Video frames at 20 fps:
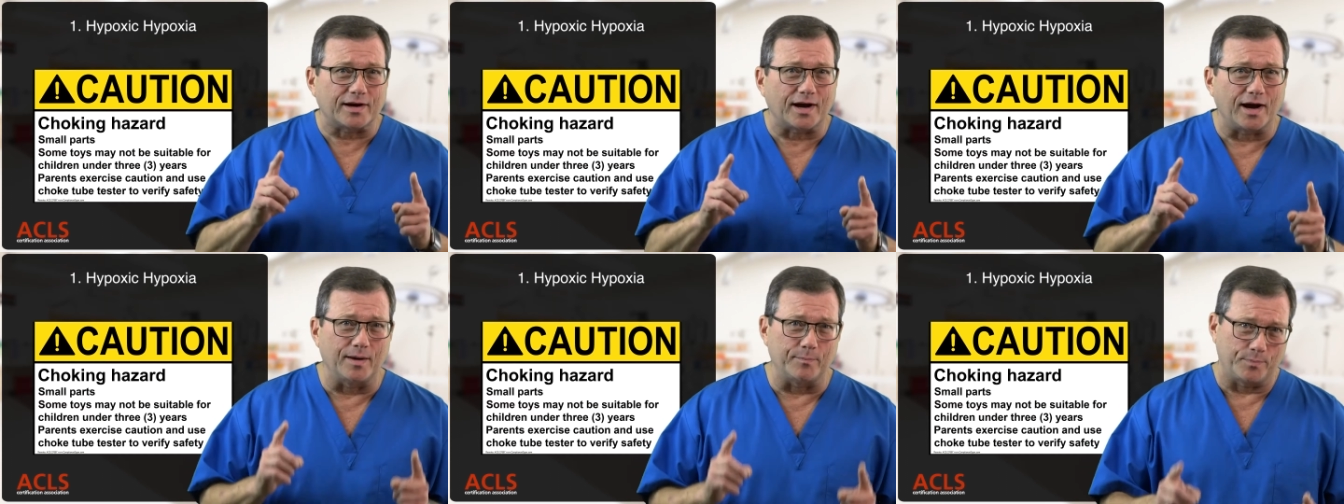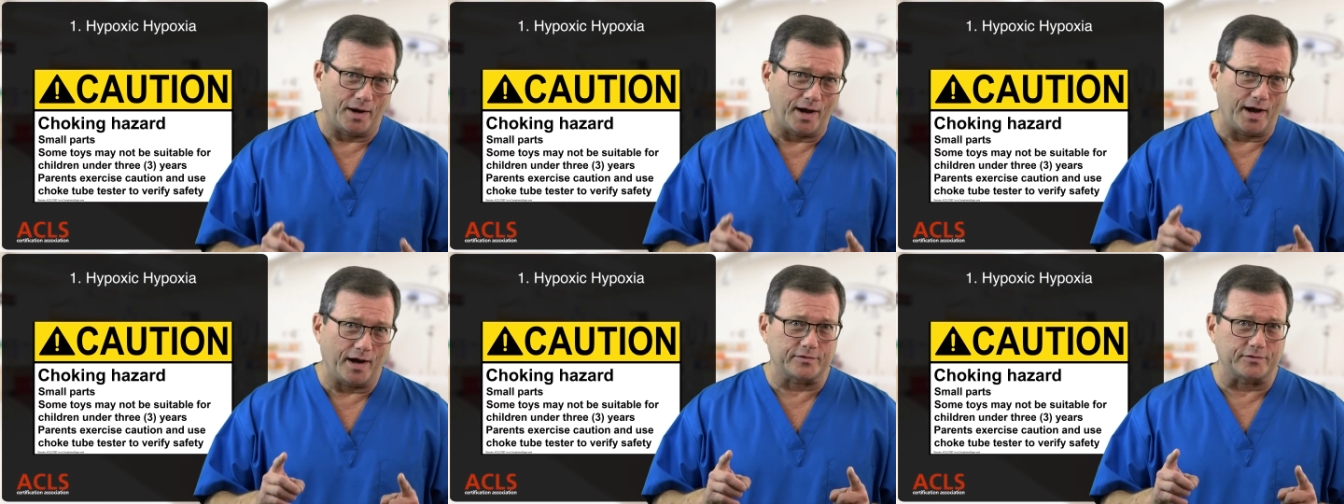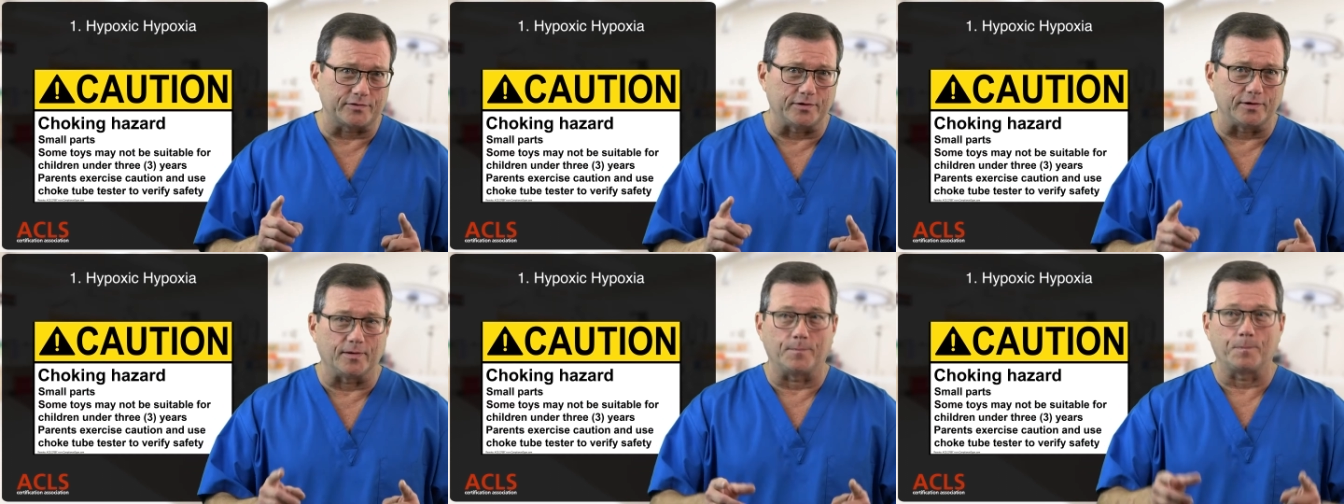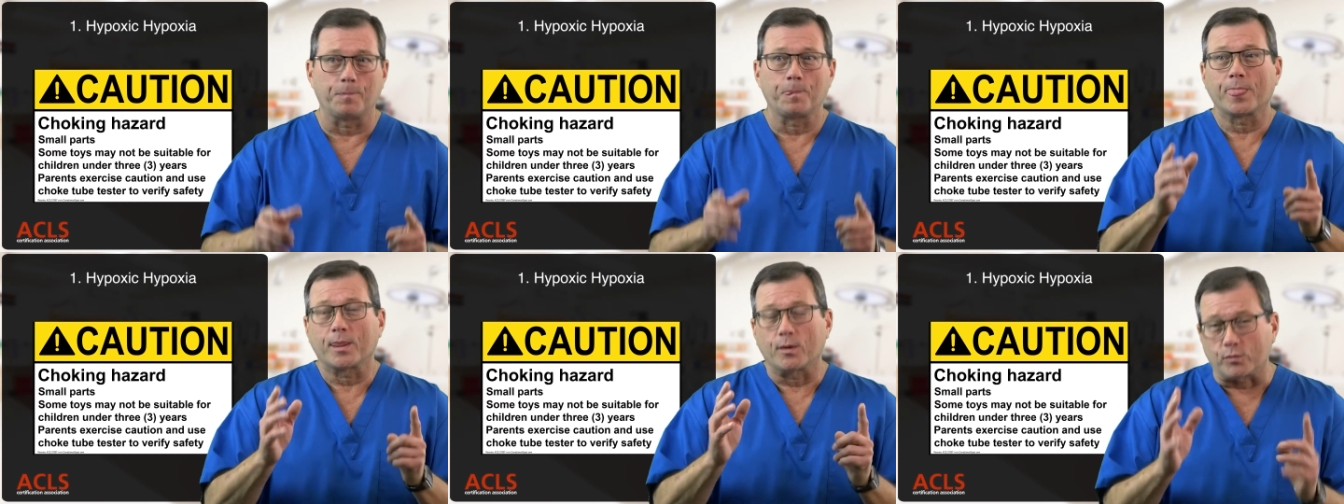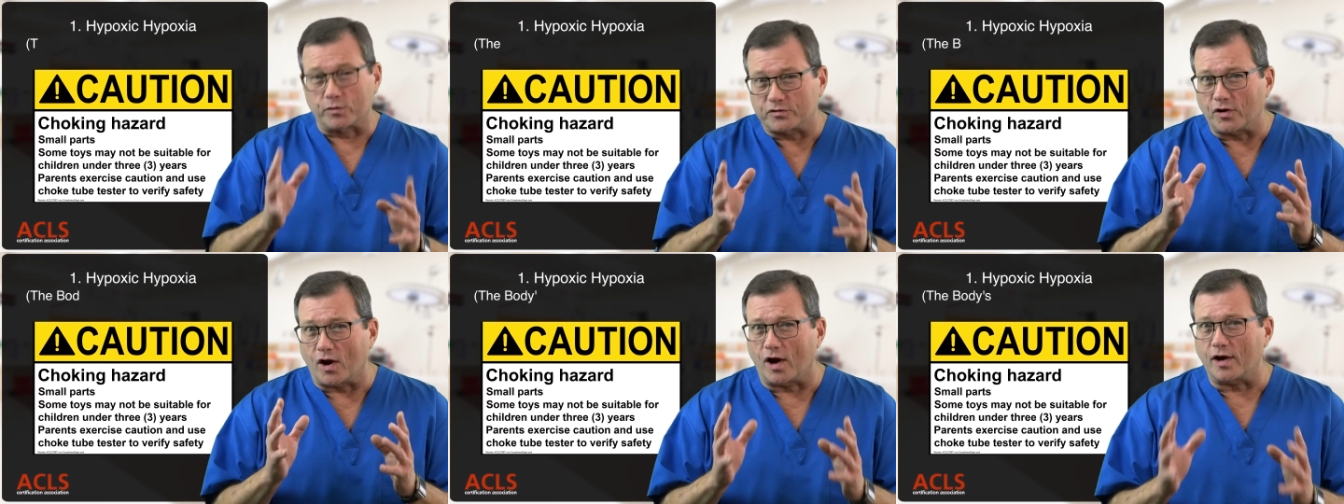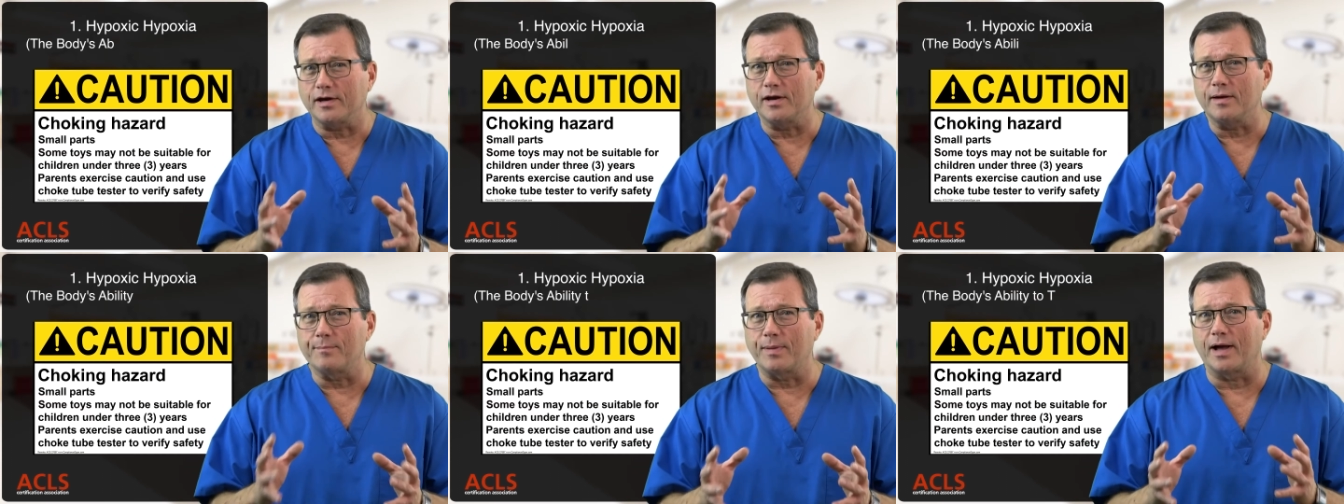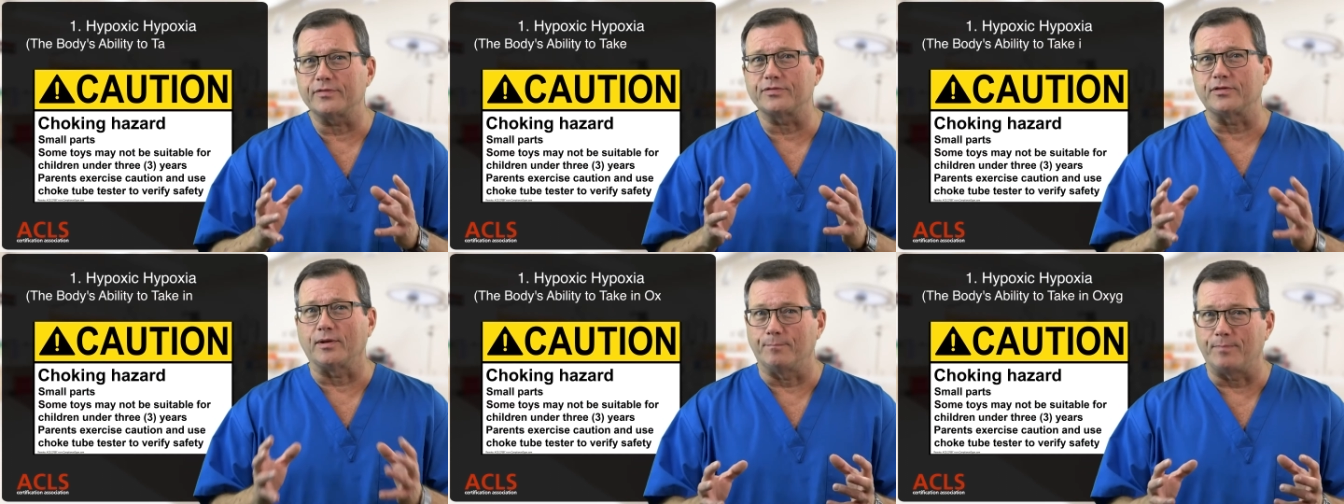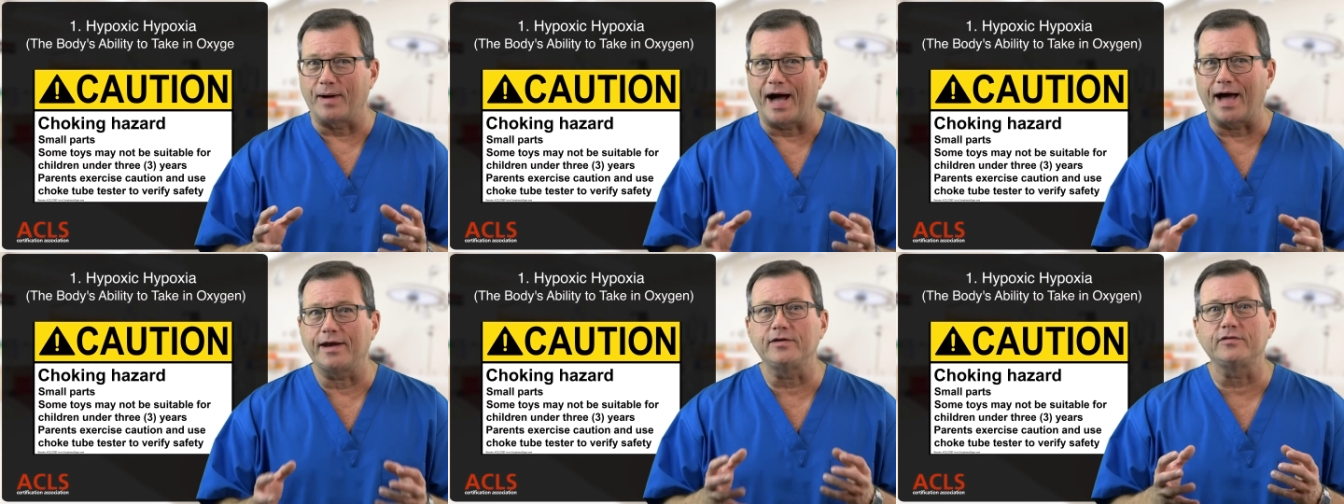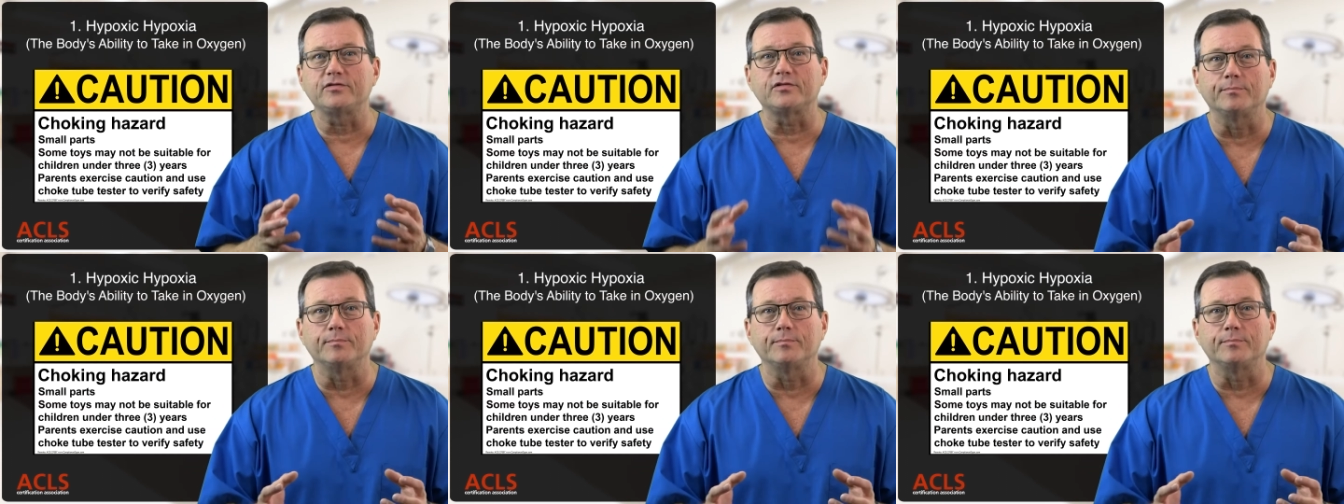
hypoxia, we're talking about the body's